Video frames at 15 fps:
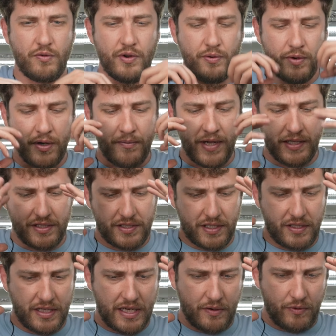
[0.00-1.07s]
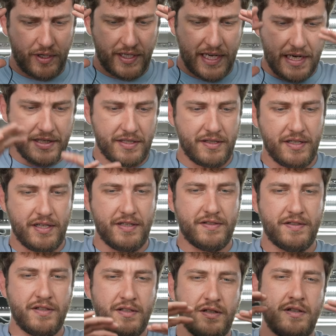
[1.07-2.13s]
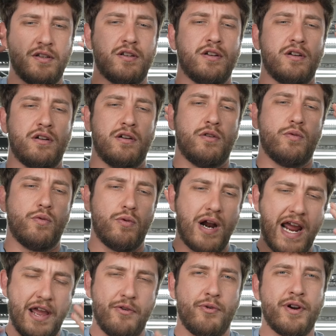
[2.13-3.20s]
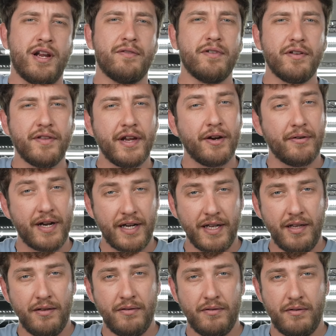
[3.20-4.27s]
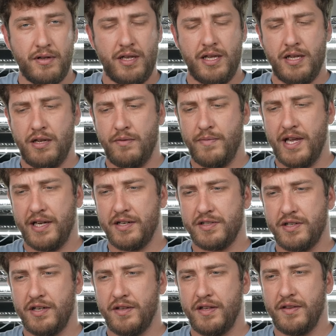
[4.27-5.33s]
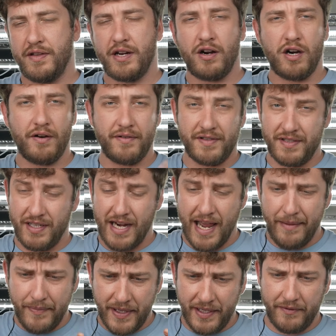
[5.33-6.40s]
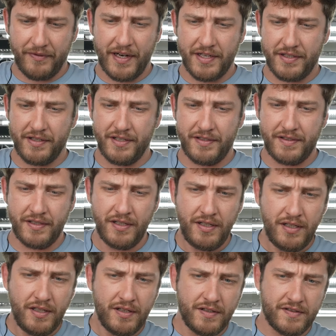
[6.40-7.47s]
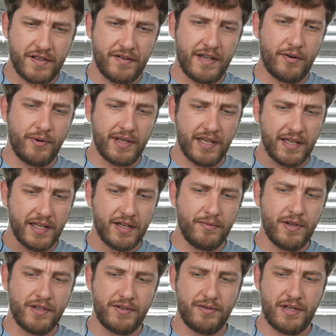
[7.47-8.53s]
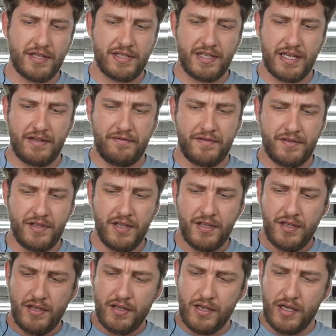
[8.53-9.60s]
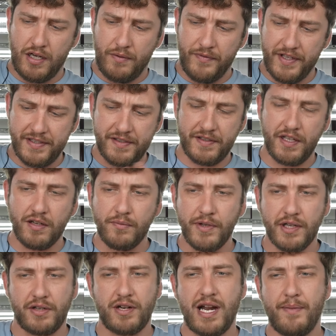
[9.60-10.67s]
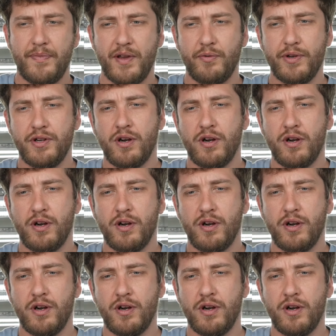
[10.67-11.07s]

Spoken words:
we want to make sure that we're catching these right whenever they're ready and making sure that they're harvested at peak freshness so that we can get them into our chefs. This is going to be a crop that we